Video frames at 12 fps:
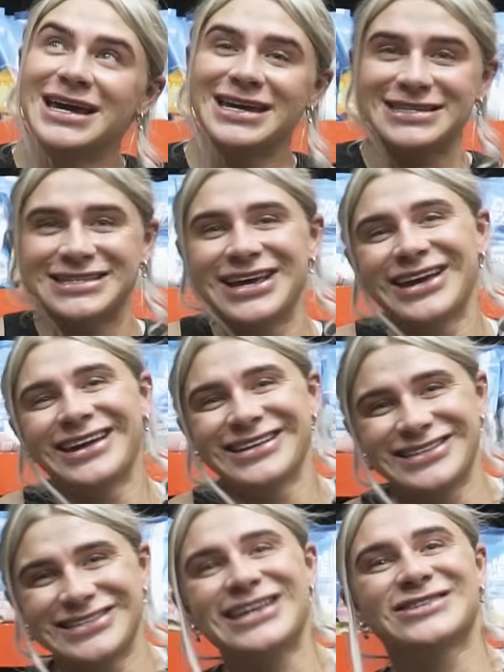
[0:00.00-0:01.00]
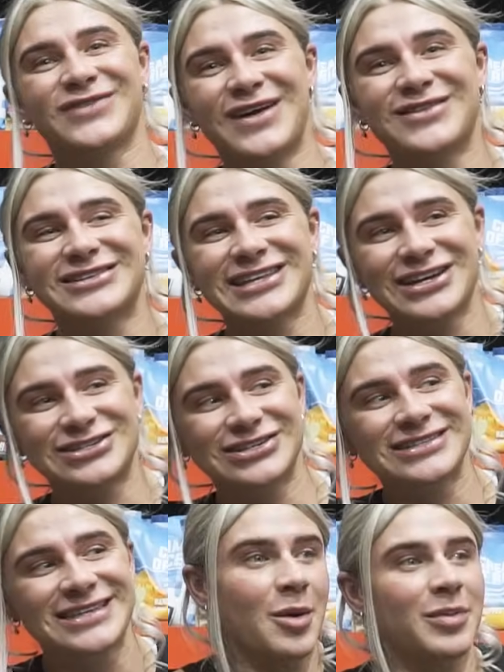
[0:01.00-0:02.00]
It's 6 favourite
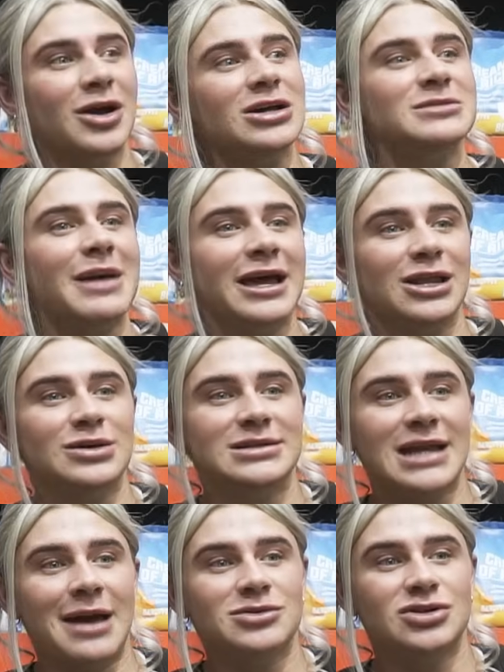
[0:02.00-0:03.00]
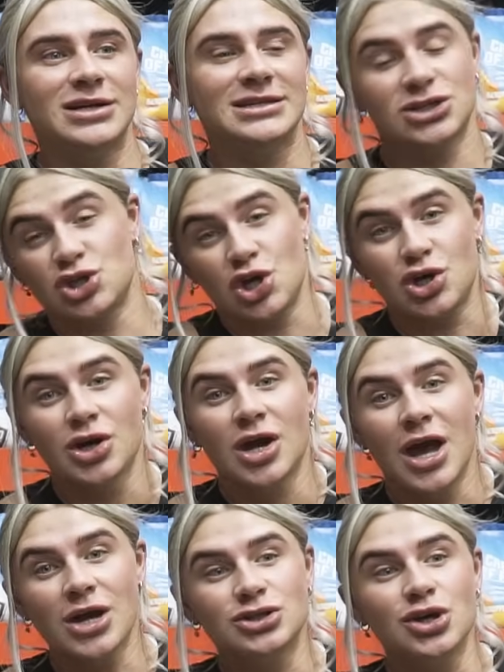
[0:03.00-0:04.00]
sessions, but because my glutes and hamstrings
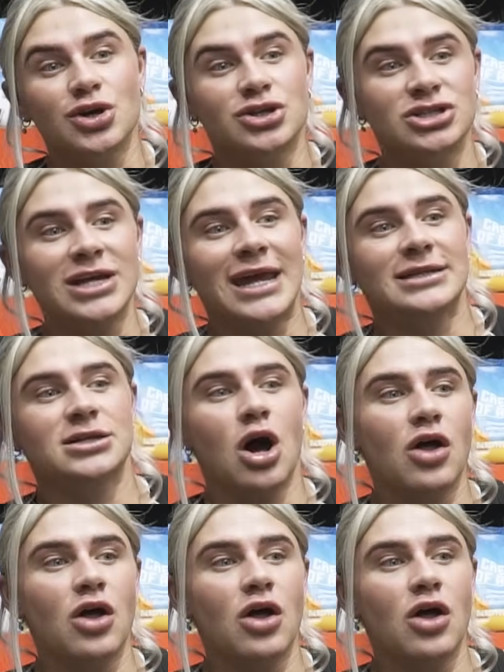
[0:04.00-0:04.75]
are so shit,